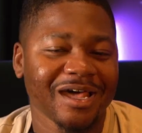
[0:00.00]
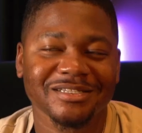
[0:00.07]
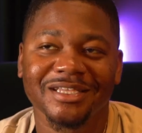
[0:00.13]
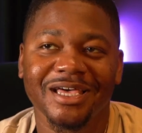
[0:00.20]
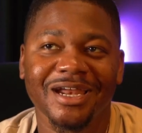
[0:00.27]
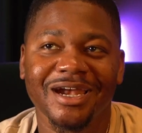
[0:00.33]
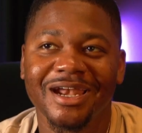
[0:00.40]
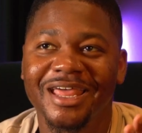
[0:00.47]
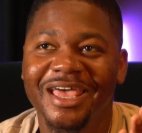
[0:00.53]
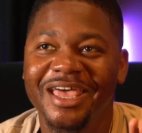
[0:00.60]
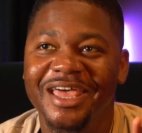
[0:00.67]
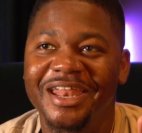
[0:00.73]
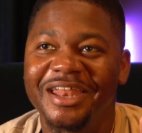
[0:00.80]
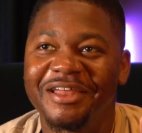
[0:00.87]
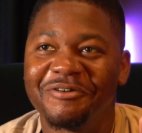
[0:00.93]
I decided
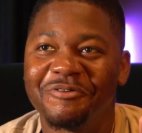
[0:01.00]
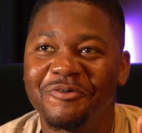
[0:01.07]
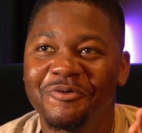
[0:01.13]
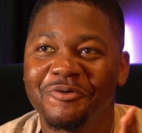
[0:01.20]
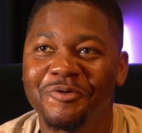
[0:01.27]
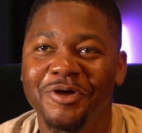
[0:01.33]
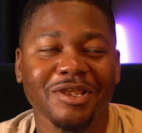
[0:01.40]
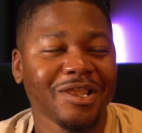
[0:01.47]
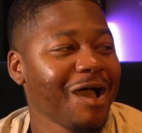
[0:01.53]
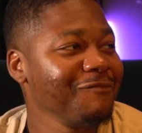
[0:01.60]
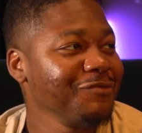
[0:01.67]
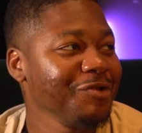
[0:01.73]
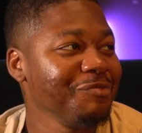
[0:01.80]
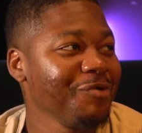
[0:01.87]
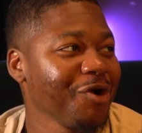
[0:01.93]
that with
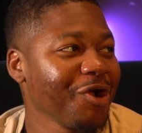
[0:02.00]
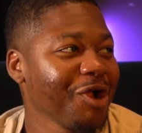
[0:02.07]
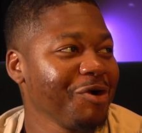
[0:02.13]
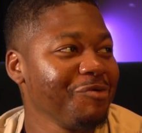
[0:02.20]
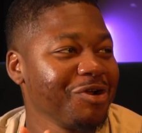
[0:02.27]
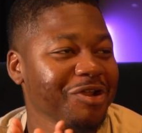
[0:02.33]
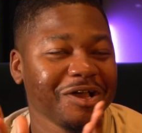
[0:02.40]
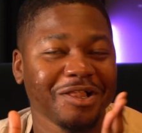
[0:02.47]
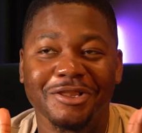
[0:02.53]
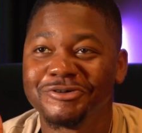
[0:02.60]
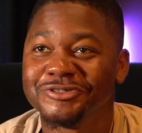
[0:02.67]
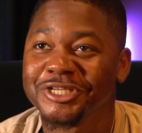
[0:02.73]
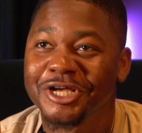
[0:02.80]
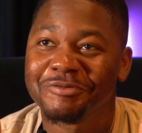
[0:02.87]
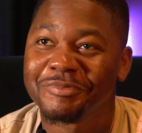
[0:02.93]
Live with Lamar, I want to
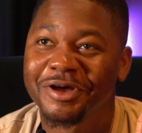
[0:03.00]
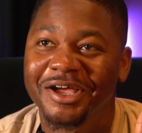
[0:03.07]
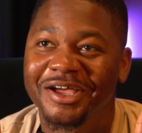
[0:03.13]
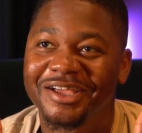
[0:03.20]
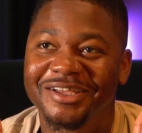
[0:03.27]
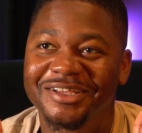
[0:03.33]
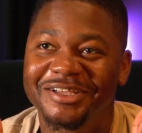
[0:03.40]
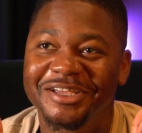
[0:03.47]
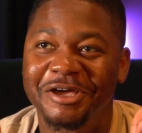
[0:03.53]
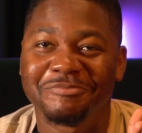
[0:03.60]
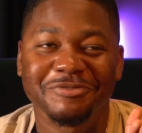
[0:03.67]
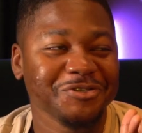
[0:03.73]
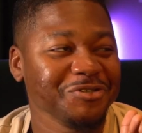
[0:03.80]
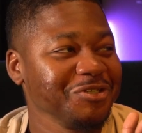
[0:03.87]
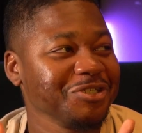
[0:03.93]
close out my
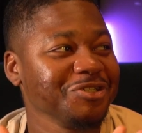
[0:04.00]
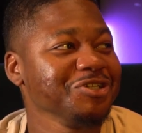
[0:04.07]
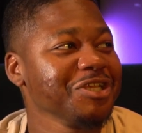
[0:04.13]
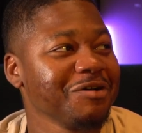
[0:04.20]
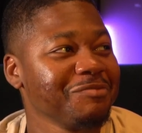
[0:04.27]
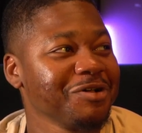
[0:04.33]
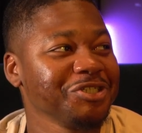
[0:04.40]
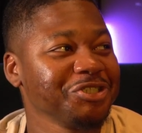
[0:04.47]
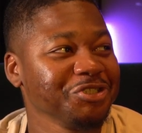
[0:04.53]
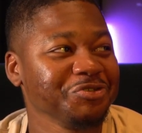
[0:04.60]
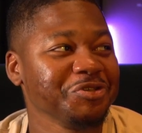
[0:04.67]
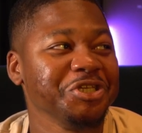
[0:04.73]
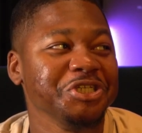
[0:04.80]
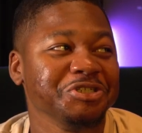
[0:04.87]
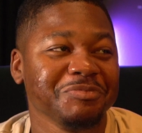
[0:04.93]
episode and close out my
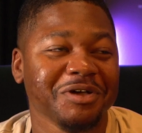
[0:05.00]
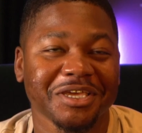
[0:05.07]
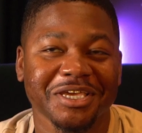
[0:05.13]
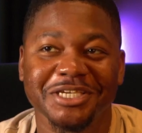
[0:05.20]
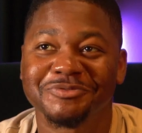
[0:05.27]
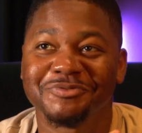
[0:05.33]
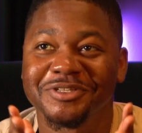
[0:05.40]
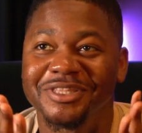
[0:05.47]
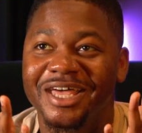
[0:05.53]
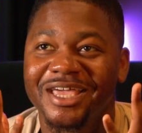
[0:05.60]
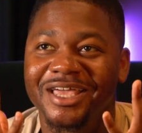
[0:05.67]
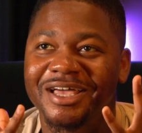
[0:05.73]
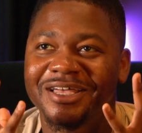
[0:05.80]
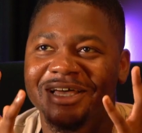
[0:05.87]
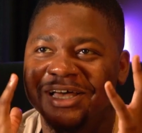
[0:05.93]
show. Each of my guests with
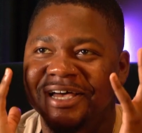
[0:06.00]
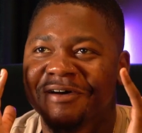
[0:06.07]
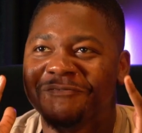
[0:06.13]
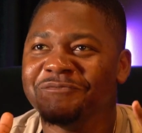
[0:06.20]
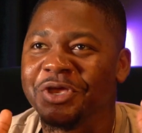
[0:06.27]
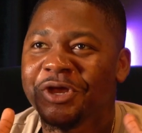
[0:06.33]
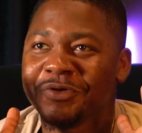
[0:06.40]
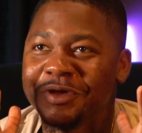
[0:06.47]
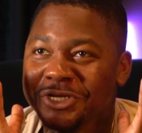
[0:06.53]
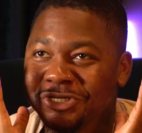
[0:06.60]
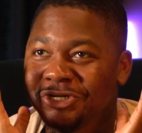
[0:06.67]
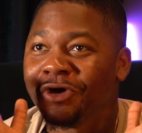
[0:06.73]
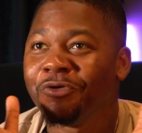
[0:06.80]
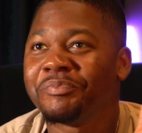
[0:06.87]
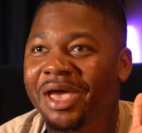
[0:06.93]
like a very
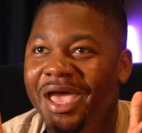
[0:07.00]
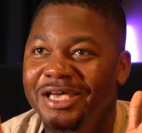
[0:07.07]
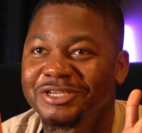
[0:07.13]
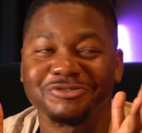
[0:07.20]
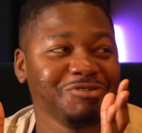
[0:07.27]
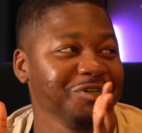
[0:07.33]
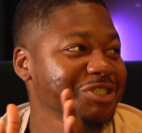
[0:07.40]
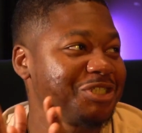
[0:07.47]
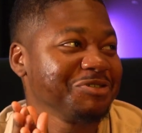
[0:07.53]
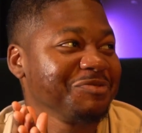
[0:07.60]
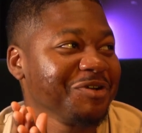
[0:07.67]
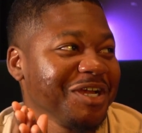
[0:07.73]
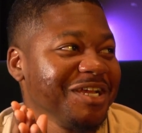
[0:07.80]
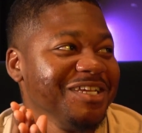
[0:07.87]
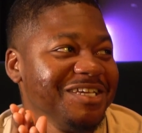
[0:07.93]
dope ass question,
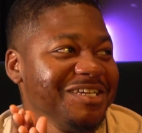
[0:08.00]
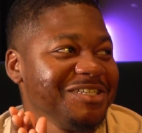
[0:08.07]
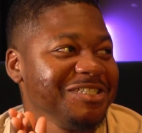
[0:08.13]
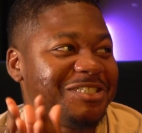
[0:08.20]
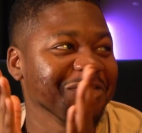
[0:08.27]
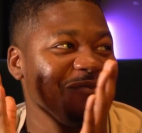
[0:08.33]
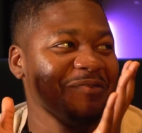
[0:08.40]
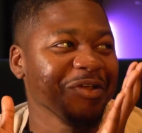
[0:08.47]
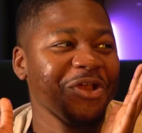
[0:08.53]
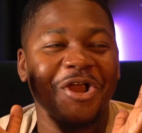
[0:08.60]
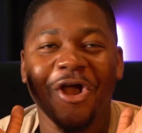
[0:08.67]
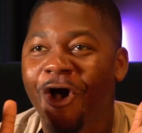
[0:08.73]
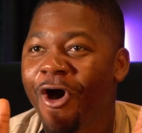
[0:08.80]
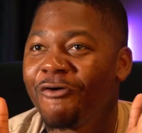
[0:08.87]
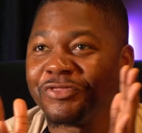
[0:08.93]
right? It's okay. a
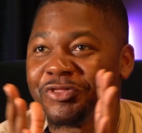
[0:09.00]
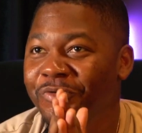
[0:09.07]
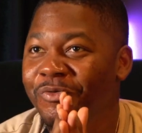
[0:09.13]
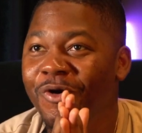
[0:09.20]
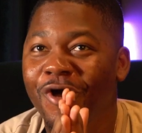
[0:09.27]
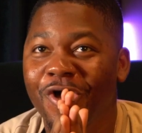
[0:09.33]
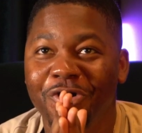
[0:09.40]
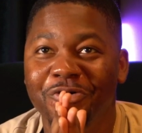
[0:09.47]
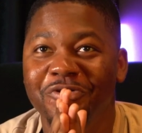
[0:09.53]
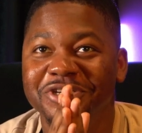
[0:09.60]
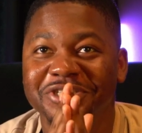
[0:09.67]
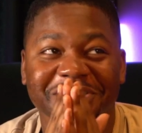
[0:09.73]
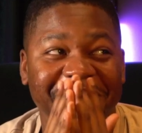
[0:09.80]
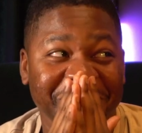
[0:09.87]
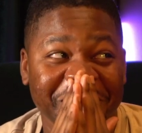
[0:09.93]
very off the wall
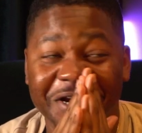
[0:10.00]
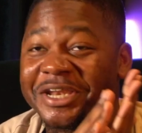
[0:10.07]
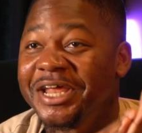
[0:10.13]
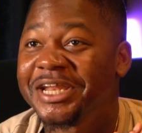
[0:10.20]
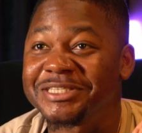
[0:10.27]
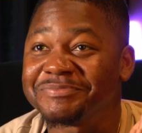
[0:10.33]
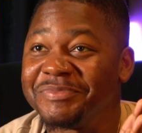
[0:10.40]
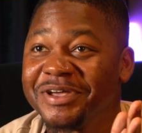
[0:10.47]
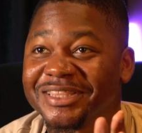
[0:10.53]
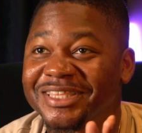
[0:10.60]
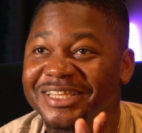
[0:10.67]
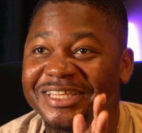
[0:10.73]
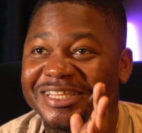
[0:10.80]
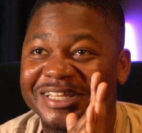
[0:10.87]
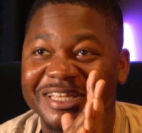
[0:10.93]
question that they're
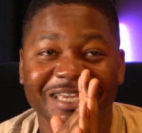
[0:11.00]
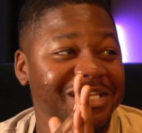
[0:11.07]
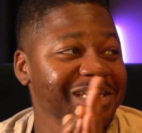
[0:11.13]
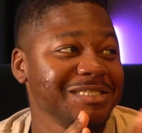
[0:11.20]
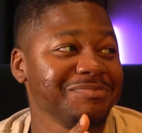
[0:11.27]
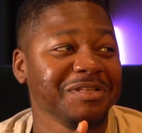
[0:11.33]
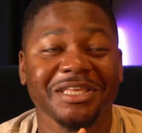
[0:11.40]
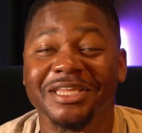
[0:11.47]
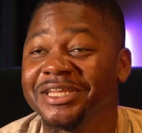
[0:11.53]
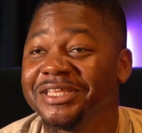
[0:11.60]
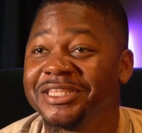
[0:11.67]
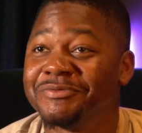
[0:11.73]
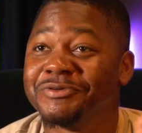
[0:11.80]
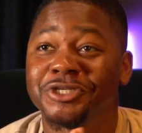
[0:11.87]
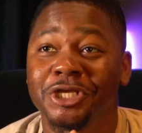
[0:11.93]
expecting. He didn't expect
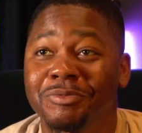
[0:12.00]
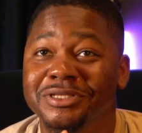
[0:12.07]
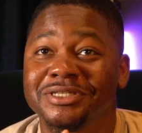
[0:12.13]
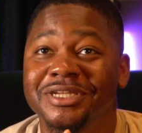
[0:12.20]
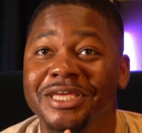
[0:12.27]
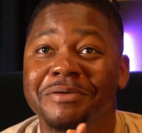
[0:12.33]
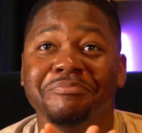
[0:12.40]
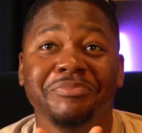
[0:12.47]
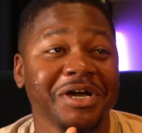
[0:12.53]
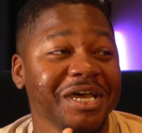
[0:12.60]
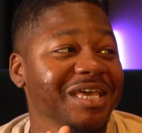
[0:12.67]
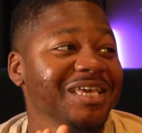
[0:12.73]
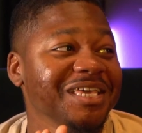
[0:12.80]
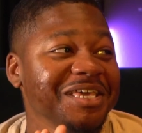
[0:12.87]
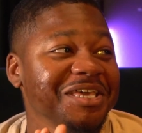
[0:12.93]
anything we talked about today,
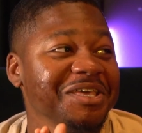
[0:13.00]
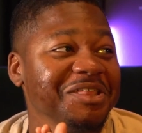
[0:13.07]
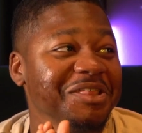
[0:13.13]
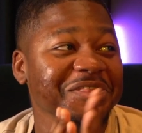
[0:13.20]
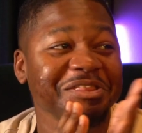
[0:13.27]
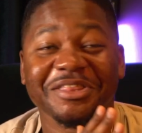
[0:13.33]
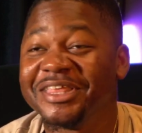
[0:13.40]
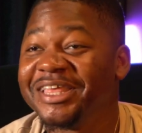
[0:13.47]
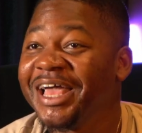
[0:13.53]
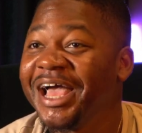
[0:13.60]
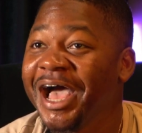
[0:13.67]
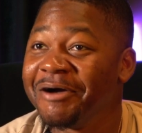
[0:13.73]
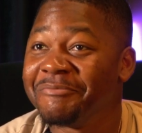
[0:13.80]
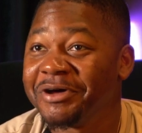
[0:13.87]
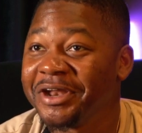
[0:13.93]
but
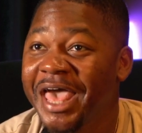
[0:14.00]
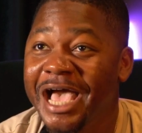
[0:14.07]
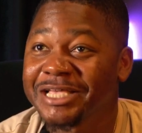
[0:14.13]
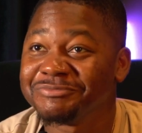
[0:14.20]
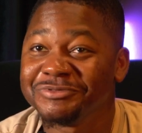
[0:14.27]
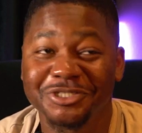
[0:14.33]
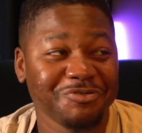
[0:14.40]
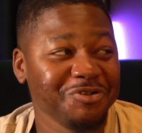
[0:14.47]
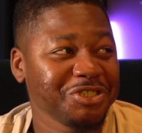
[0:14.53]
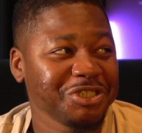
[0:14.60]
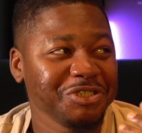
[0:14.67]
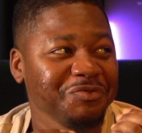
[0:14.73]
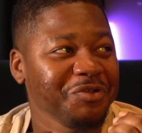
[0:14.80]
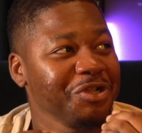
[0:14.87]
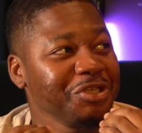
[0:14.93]
I'm gonna ask him this
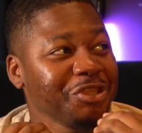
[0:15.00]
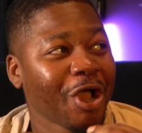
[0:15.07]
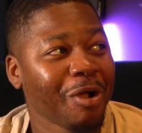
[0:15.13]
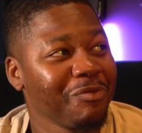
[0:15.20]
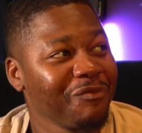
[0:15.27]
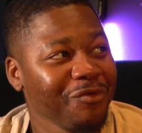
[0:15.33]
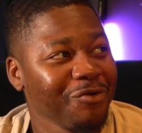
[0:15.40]
question. It's very thought